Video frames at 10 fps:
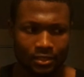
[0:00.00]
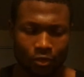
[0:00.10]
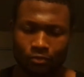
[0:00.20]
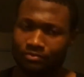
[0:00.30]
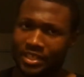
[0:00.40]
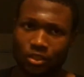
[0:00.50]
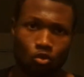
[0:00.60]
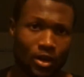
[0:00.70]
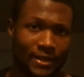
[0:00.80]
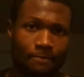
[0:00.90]
so that's
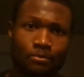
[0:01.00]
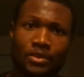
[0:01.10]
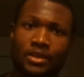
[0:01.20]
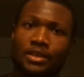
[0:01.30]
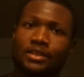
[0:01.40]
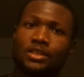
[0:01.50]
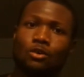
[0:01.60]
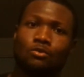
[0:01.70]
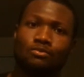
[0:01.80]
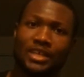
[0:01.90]
great
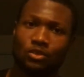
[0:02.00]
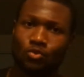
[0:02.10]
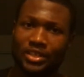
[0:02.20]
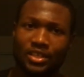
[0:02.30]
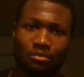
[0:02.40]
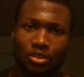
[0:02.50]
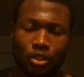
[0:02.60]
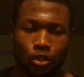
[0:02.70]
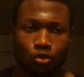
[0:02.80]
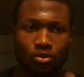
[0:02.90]
so that's week number
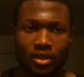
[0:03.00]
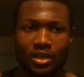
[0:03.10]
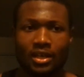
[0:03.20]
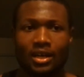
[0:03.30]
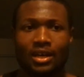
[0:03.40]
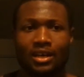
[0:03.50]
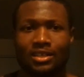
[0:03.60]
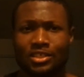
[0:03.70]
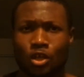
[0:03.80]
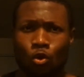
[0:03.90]
two uh,
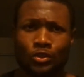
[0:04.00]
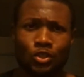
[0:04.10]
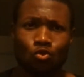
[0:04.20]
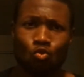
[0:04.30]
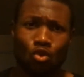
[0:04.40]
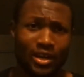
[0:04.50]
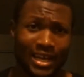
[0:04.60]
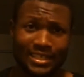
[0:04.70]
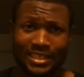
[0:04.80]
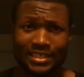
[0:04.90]
let's go into what
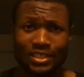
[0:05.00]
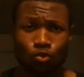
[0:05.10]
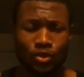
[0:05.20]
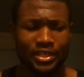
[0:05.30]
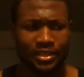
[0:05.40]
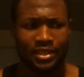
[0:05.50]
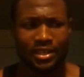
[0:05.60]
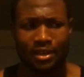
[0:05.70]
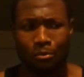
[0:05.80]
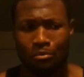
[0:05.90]
I did this week
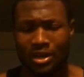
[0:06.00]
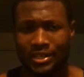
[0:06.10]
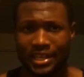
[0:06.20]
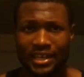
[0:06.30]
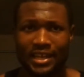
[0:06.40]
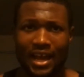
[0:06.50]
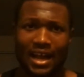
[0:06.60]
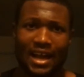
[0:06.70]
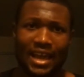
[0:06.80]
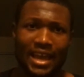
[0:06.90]
Monday
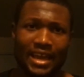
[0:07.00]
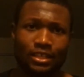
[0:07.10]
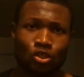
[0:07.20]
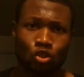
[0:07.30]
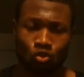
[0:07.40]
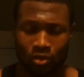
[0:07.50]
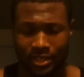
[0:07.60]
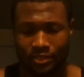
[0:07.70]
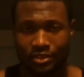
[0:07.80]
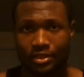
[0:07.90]
I had
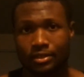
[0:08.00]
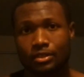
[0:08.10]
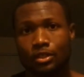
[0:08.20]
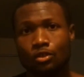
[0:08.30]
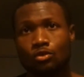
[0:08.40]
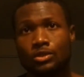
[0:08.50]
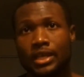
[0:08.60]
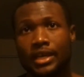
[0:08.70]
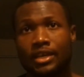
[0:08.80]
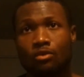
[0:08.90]
strength
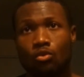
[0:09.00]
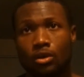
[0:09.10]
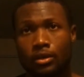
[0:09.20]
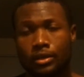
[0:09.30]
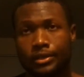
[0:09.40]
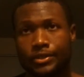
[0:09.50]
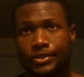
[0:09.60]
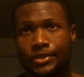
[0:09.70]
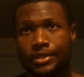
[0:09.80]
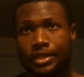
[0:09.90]
Tuesday
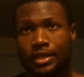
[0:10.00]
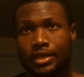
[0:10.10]
was